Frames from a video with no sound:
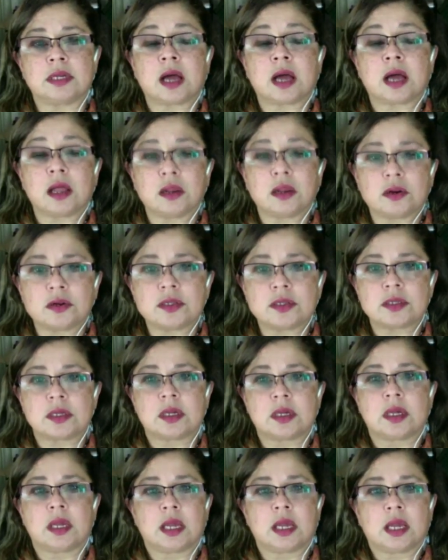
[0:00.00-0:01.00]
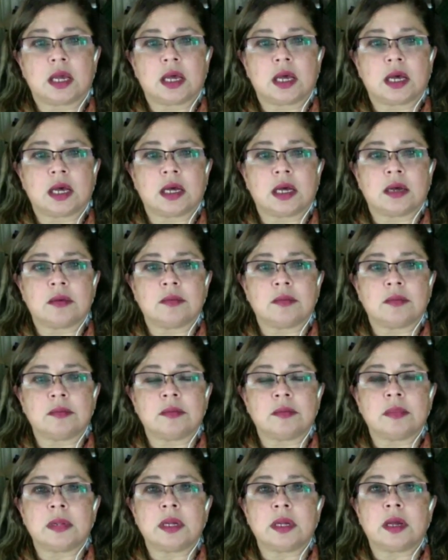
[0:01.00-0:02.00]
colors.
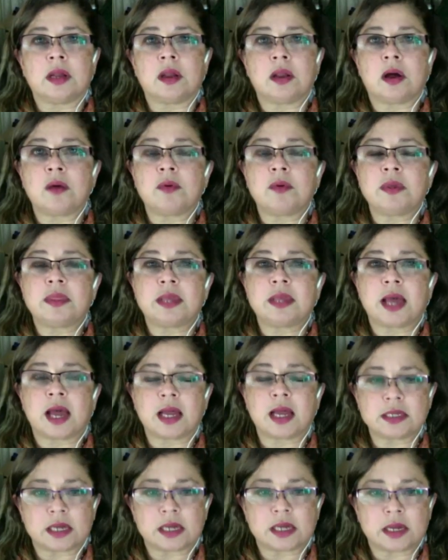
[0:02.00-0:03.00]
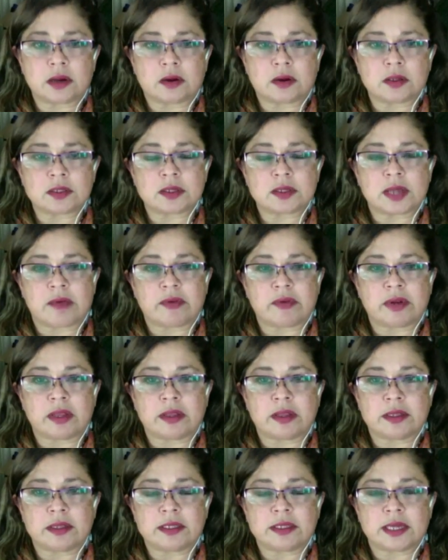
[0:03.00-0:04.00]
Along with that, I also have
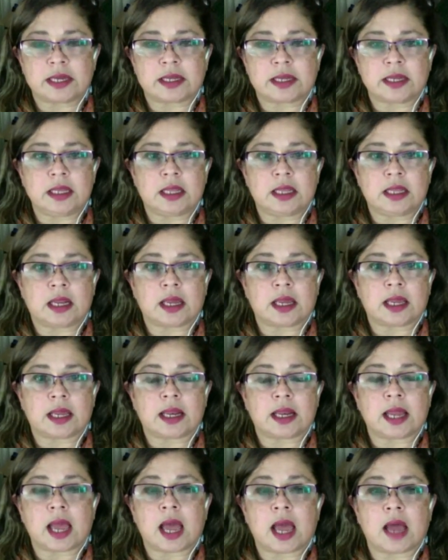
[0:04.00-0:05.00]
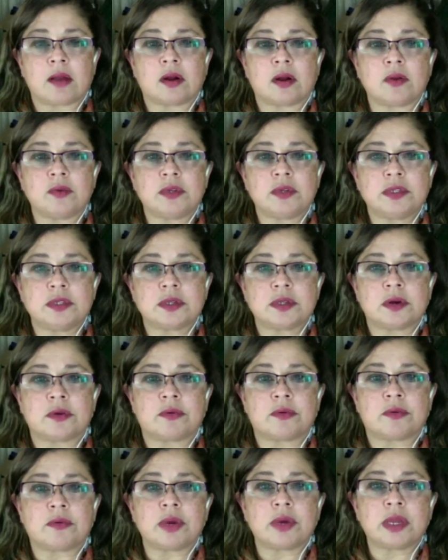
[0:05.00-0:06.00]
another technique that I can add on, which is
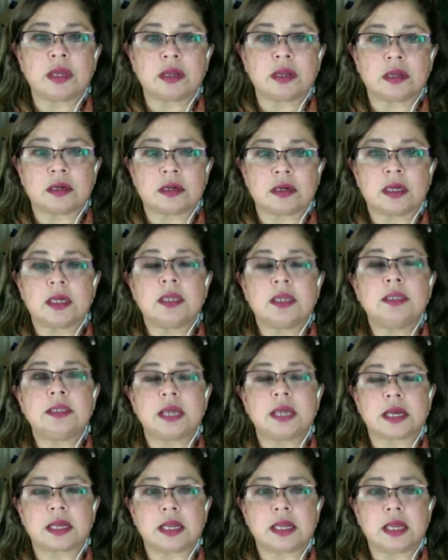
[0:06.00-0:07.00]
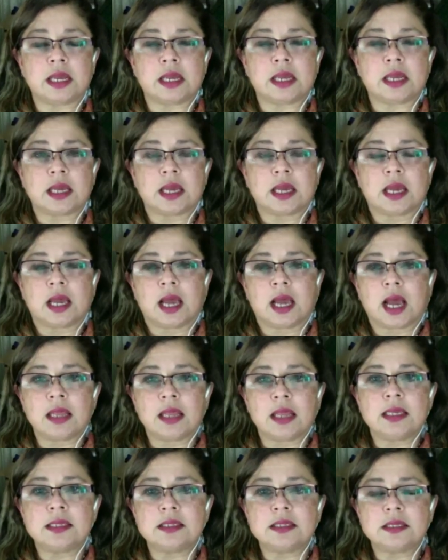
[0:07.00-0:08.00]
auricular technique.
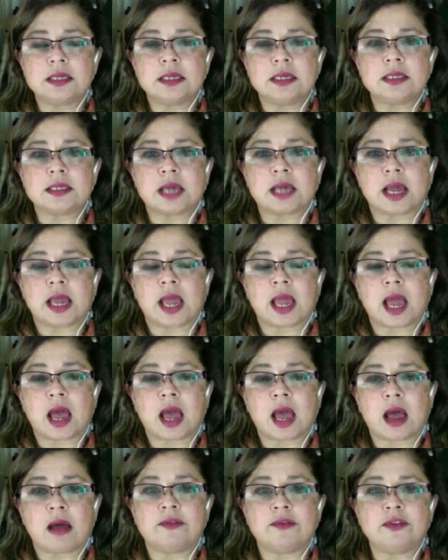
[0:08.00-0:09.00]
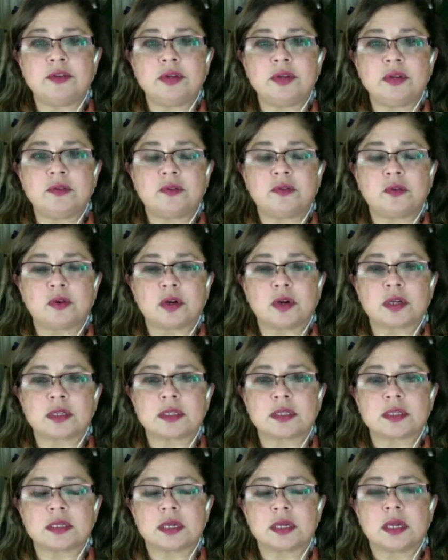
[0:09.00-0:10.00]
And this is, I have tuning
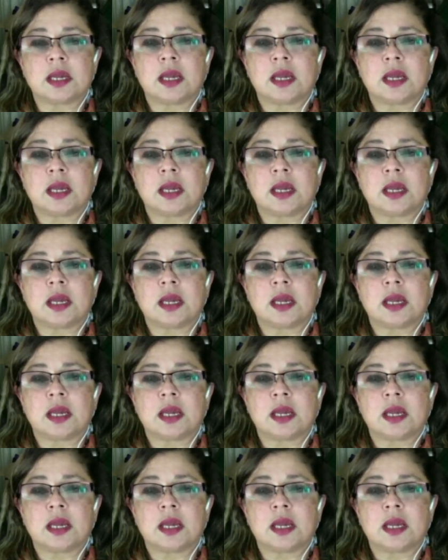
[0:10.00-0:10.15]
forks